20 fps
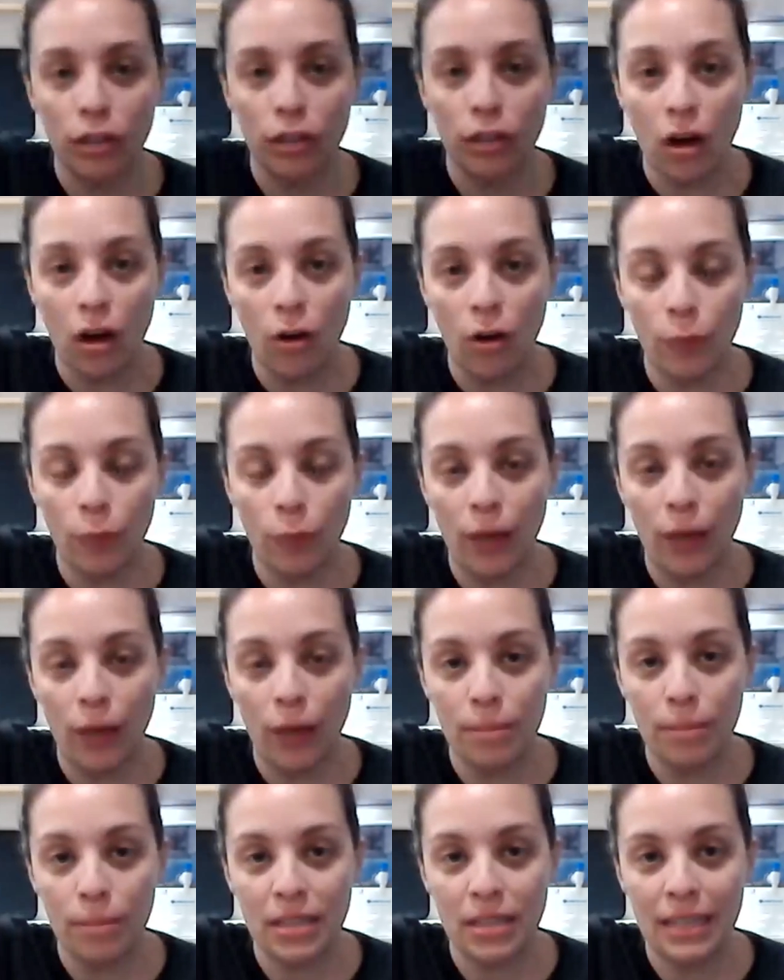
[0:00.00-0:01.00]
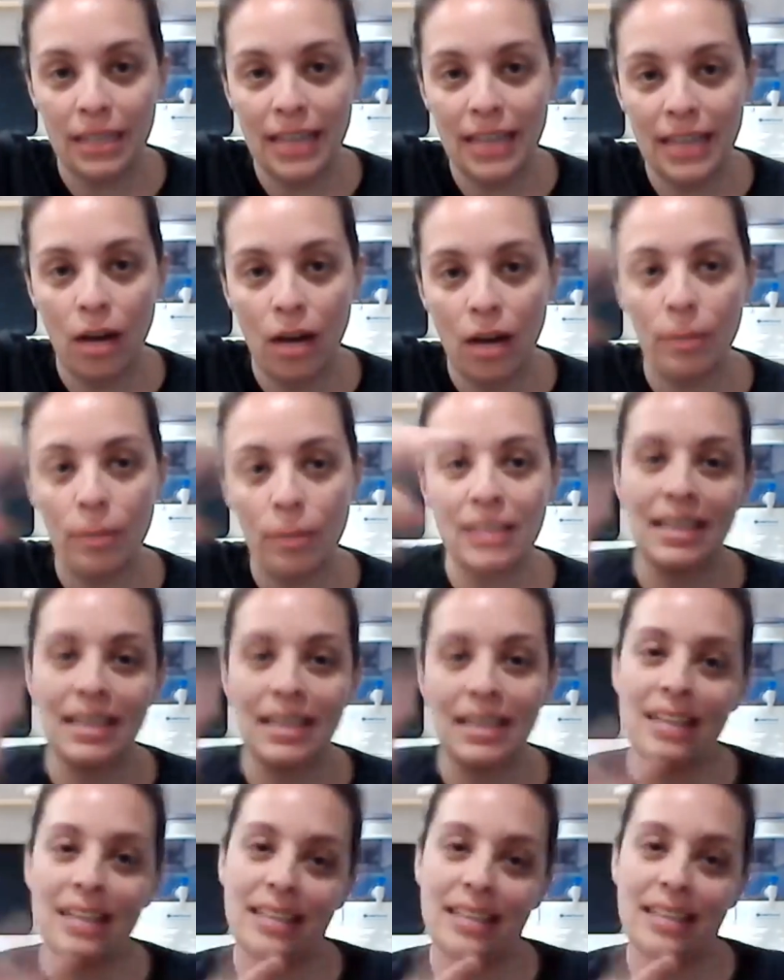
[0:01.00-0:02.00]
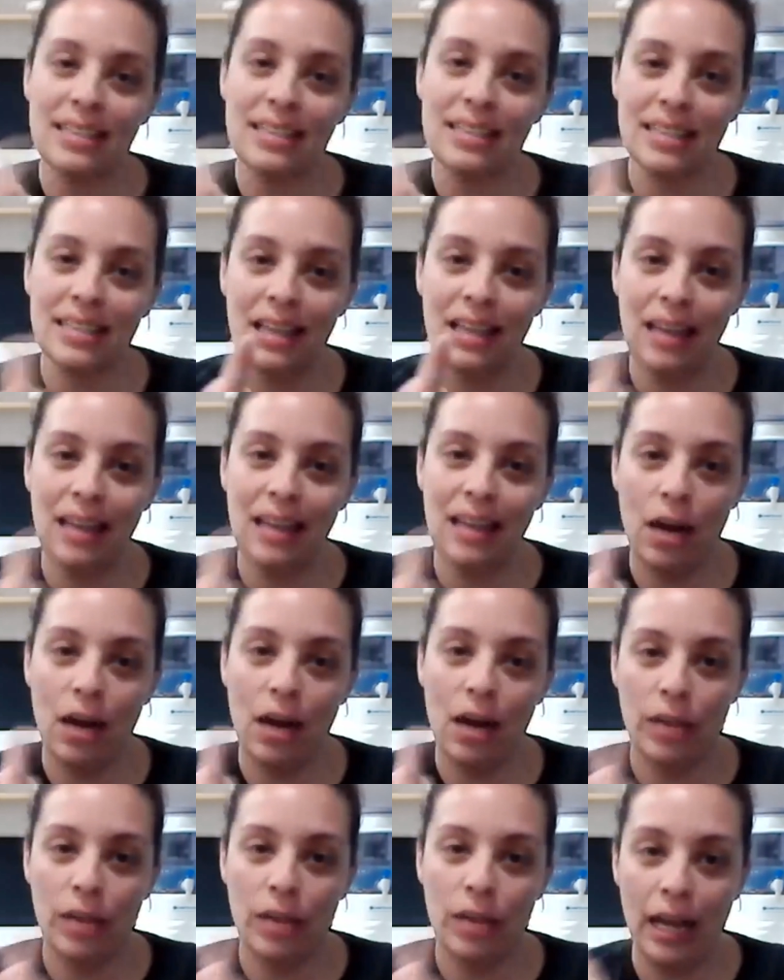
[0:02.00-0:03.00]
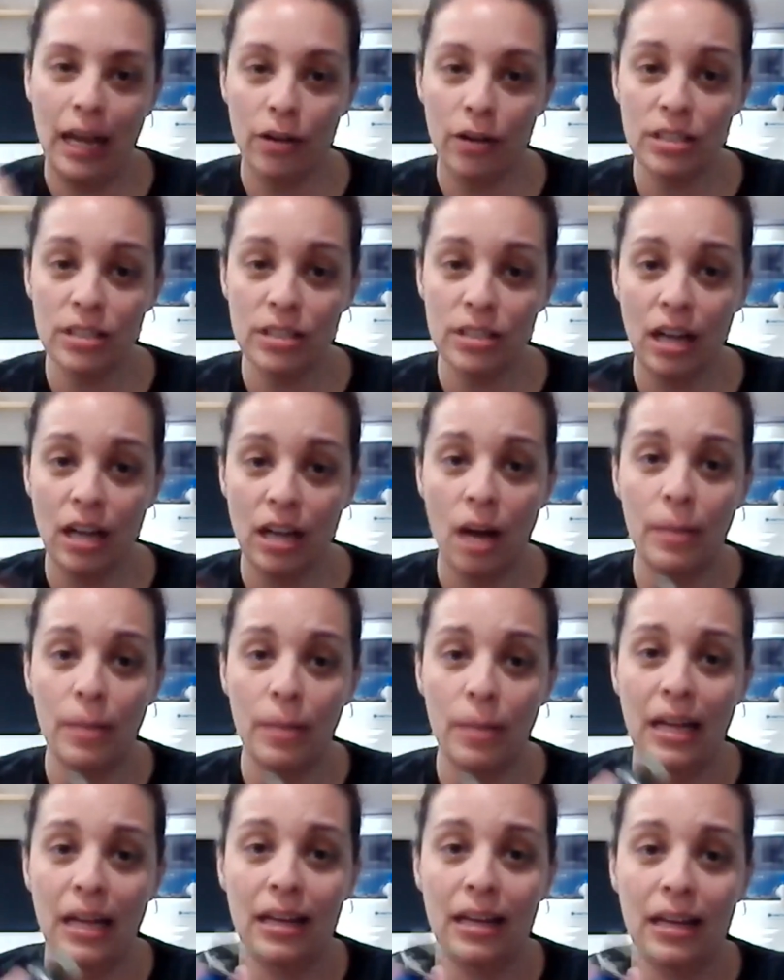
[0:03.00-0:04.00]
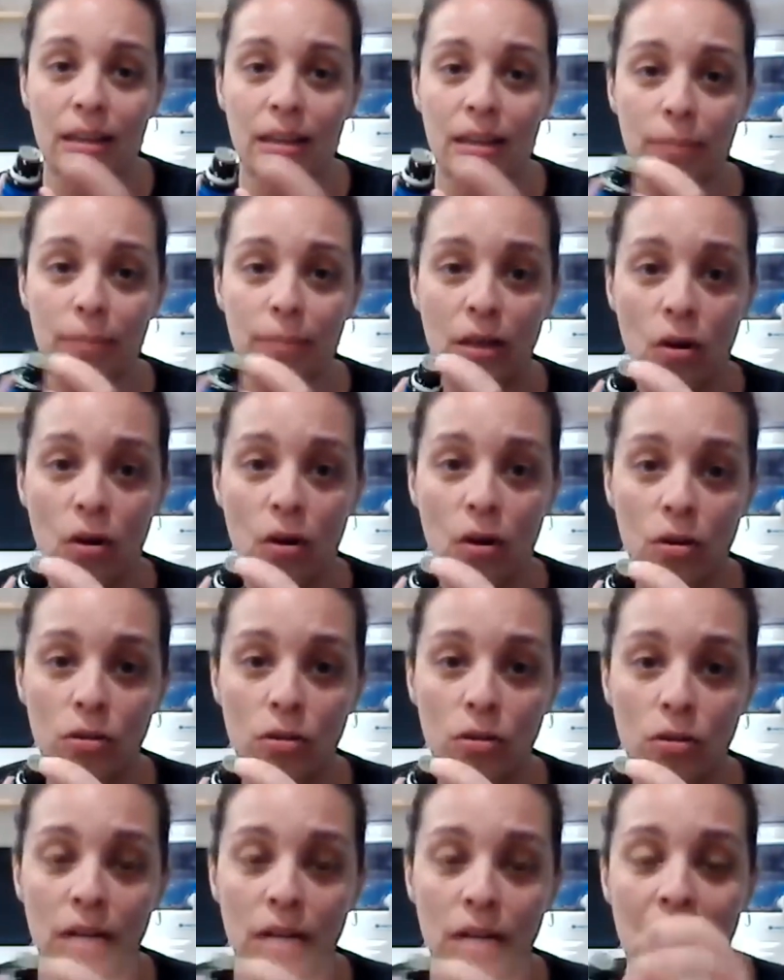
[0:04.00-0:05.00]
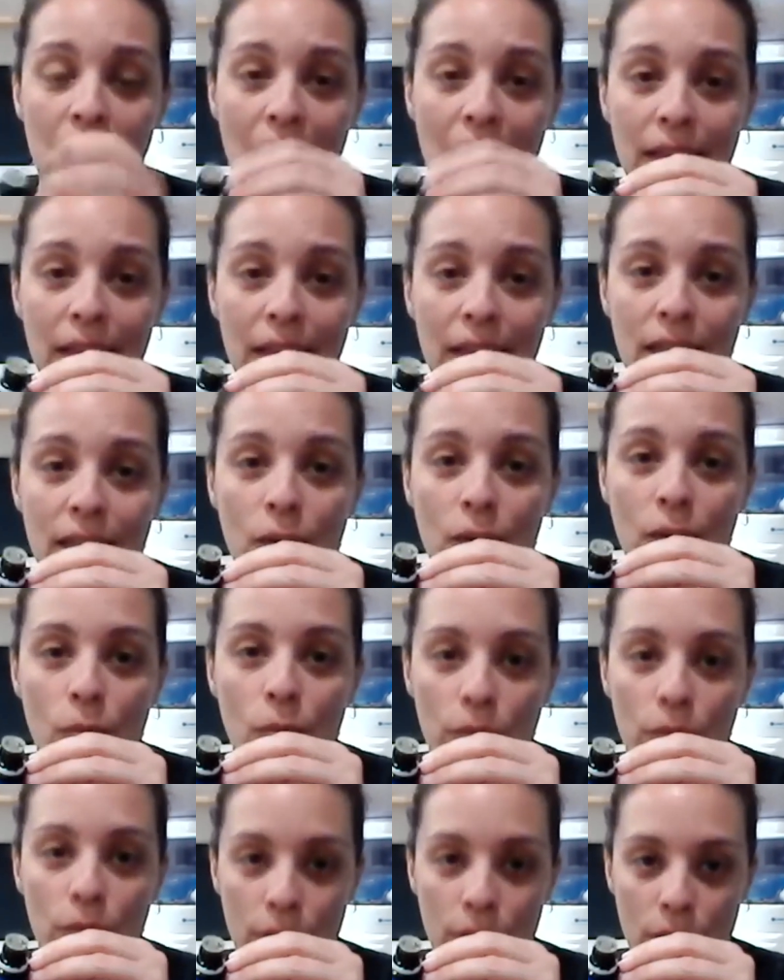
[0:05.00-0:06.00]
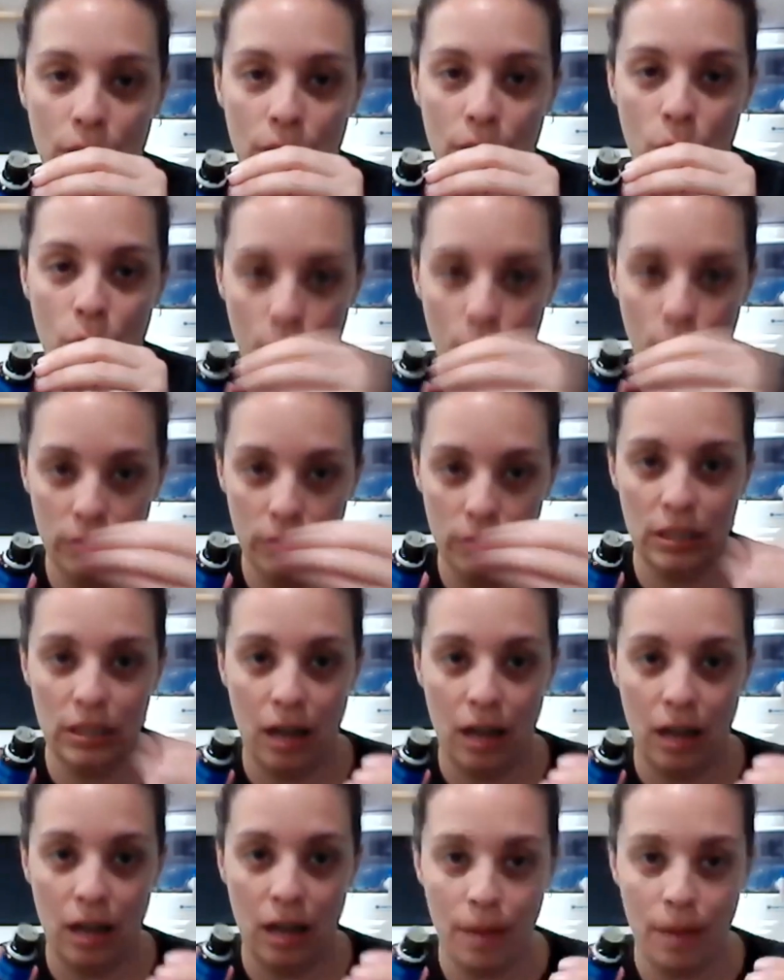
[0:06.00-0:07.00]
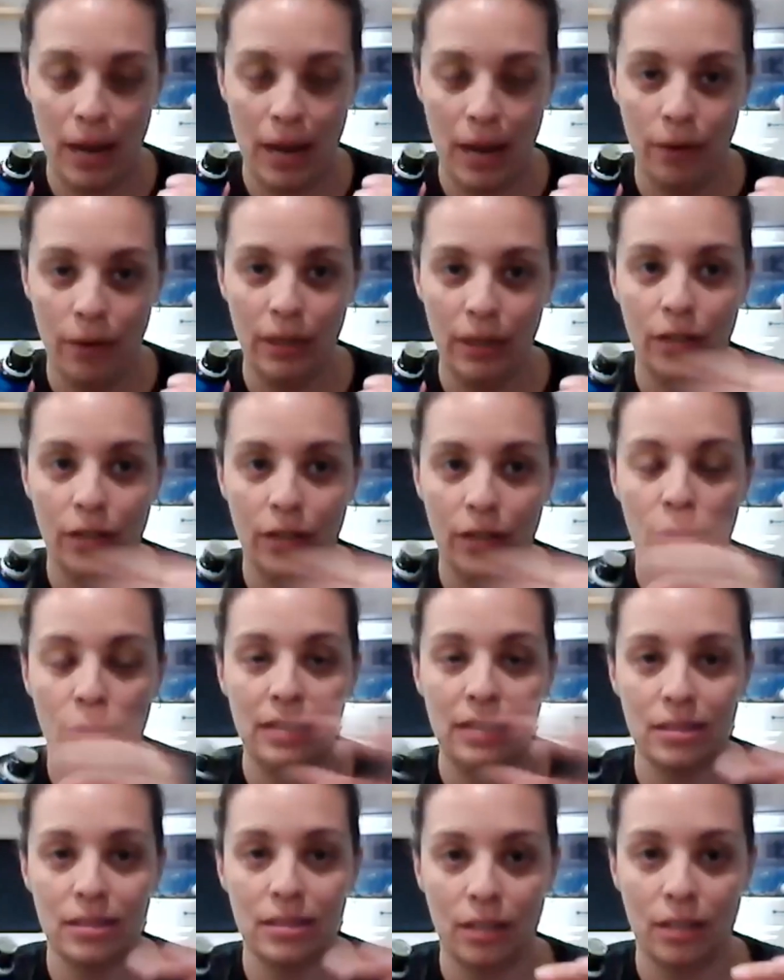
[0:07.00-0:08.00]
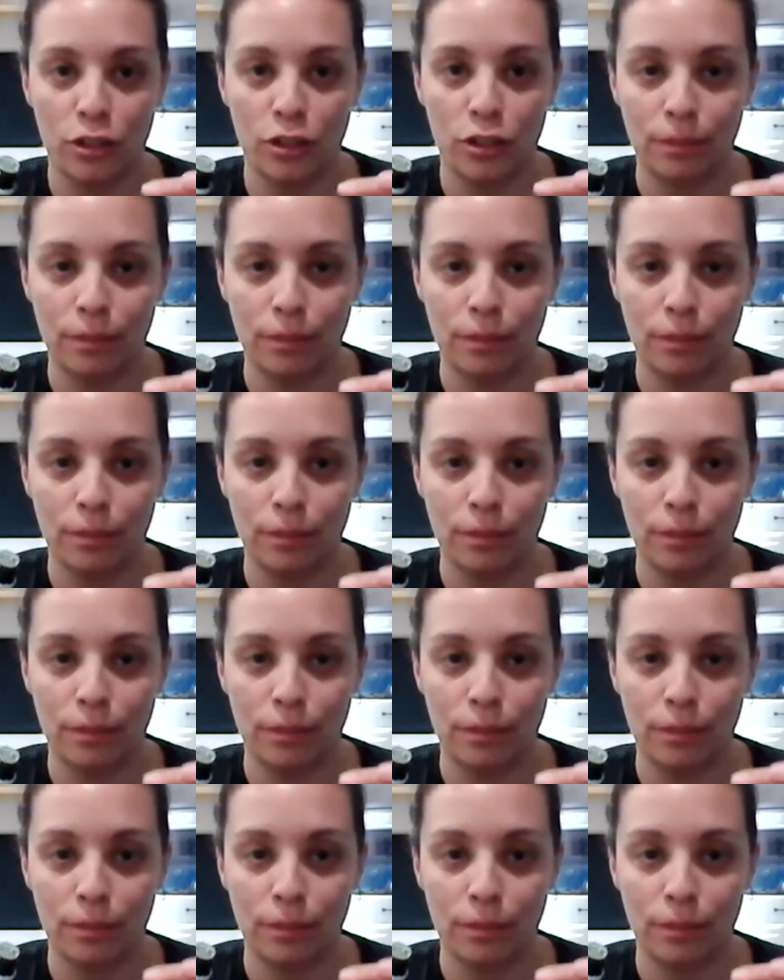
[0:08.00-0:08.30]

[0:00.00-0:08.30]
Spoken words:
all the way upside down, because that doesn't allow the air to come in the big hole and the oil to come out. It creates a suction.